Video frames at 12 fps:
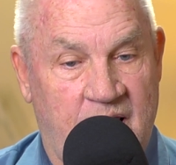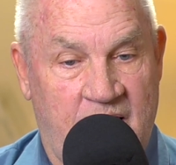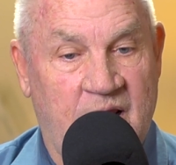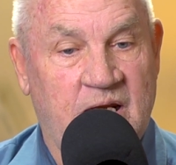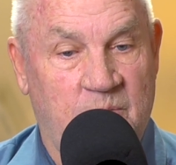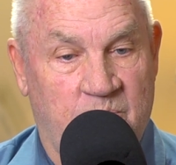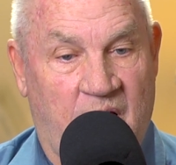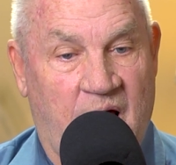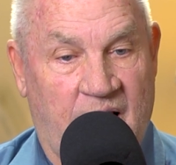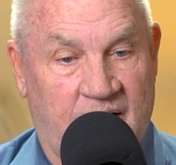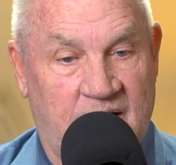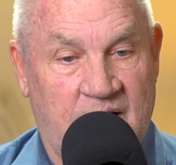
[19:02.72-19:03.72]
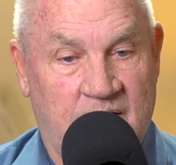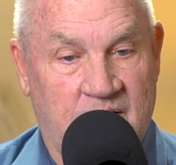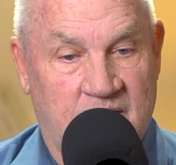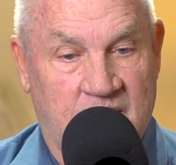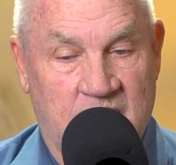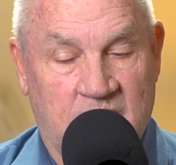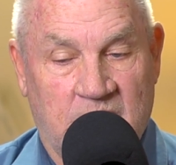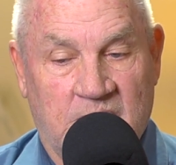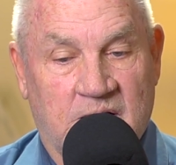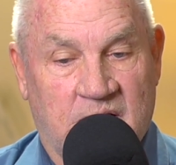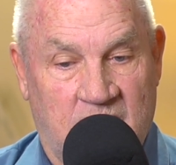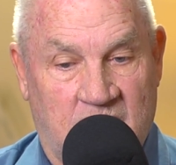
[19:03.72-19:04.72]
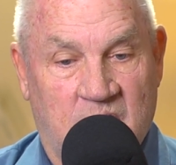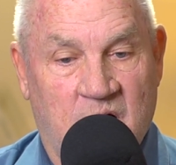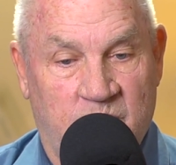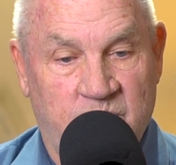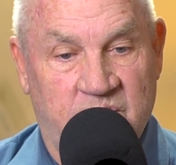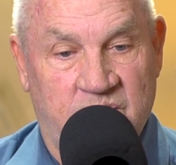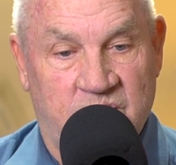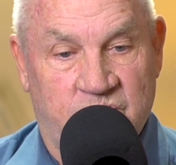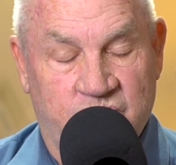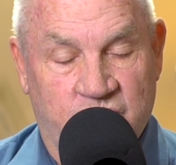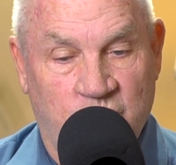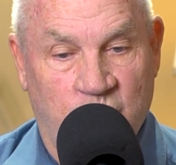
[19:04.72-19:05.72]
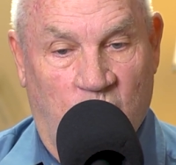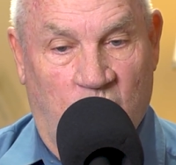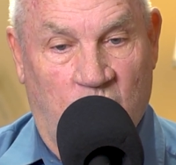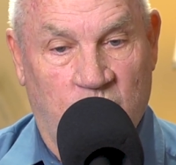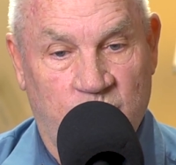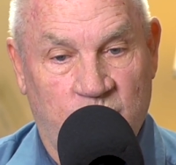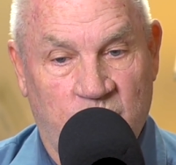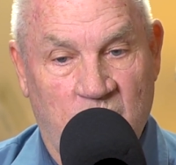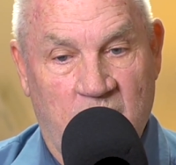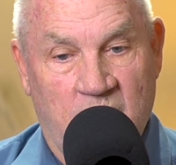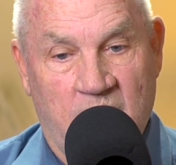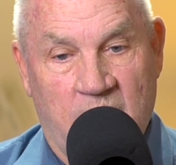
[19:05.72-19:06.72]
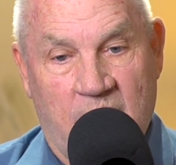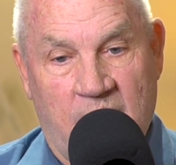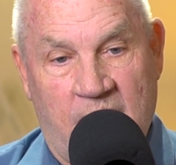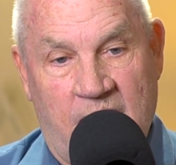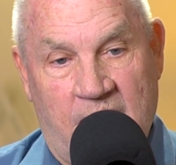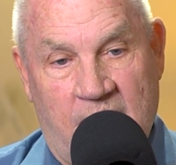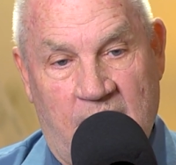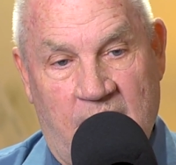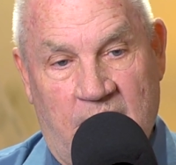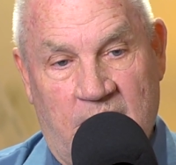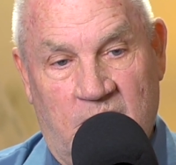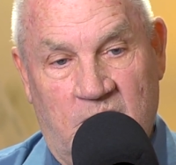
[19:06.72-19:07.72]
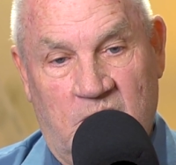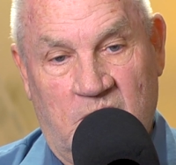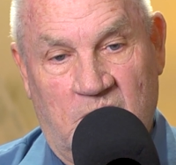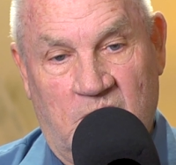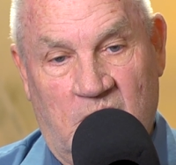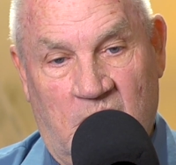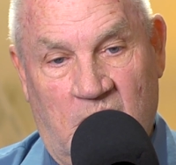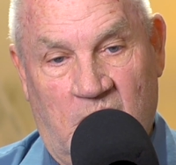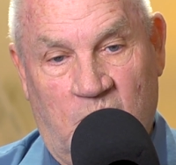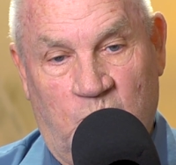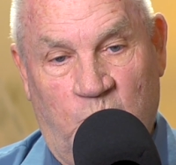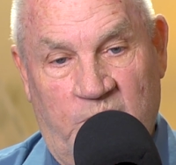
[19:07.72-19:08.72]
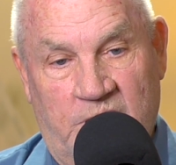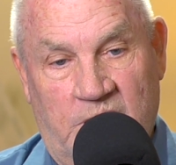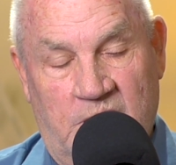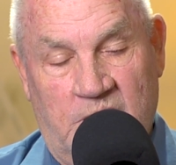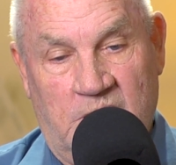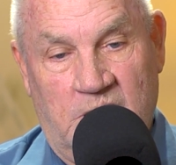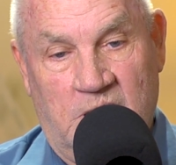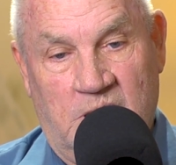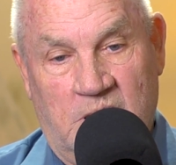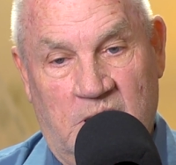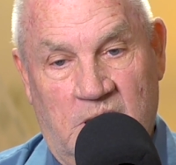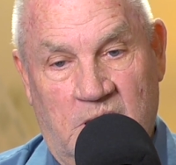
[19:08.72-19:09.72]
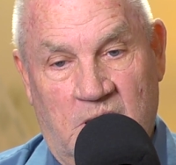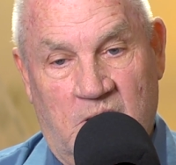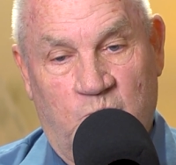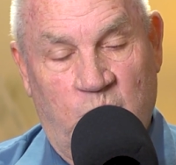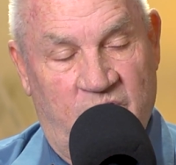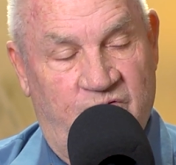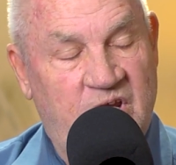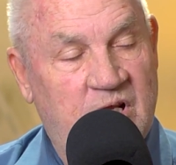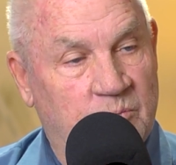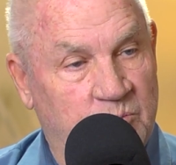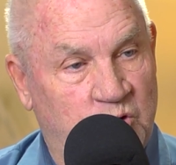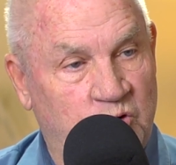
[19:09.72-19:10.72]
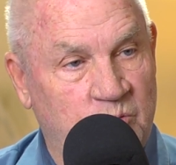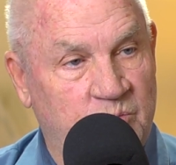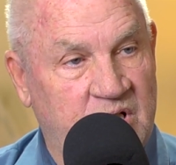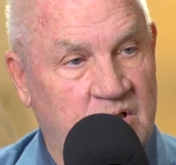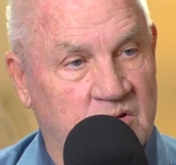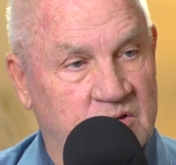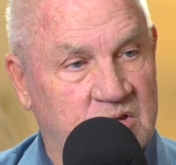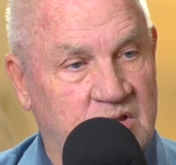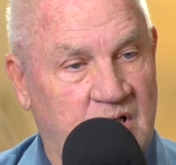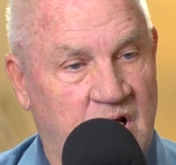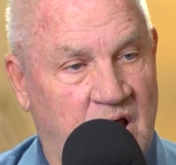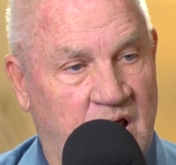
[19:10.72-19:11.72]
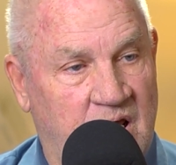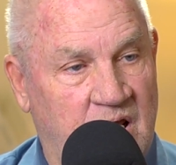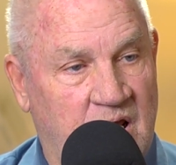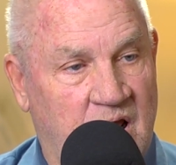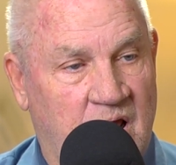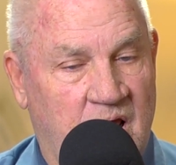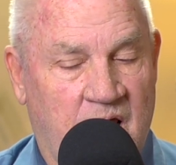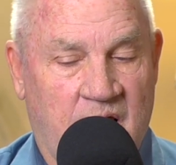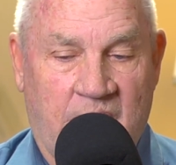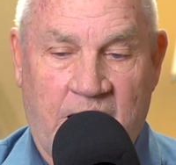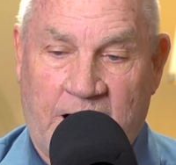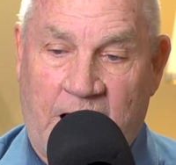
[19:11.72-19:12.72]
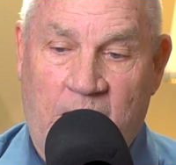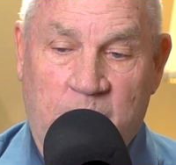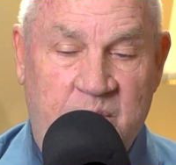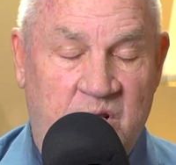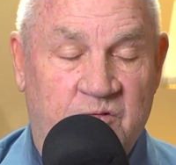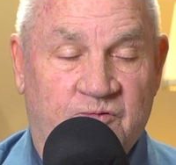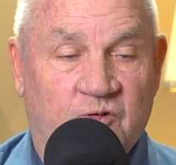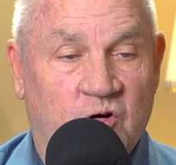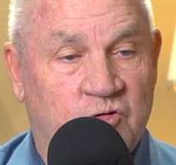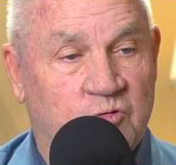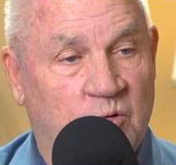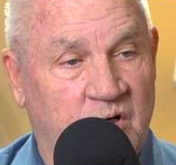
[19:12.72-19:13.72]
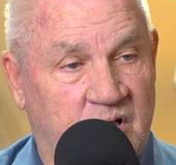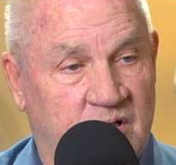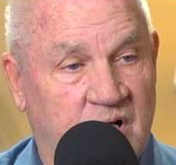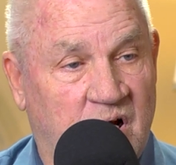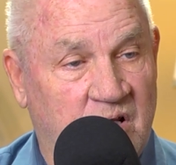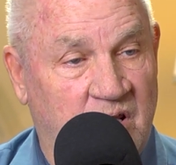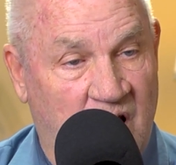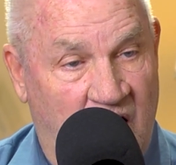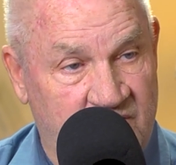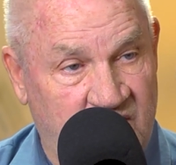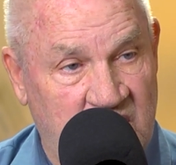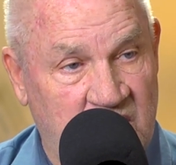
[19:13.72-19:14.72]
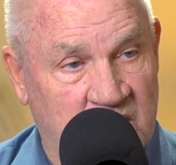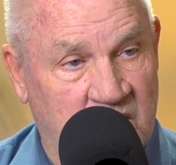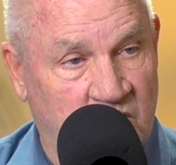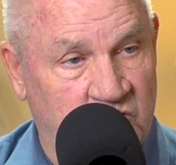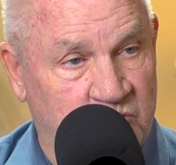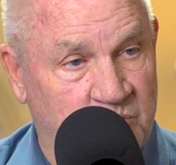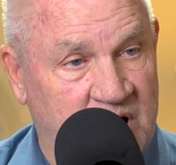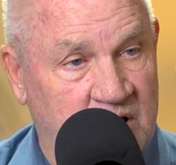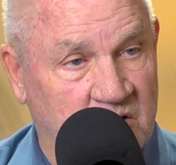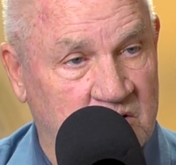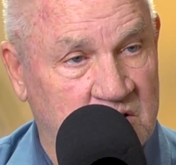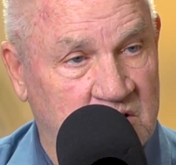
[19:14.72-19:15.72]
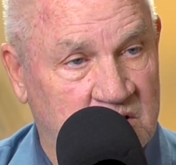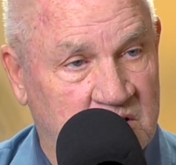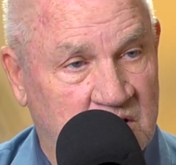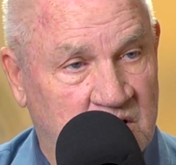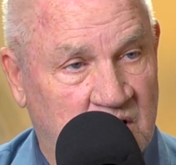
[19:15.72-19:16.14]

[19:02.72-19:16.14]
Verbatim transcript: anybody, can come to this school, and uh, we we feed them two meals a day. And I'll be the first one to tell you, I've eaten those meals,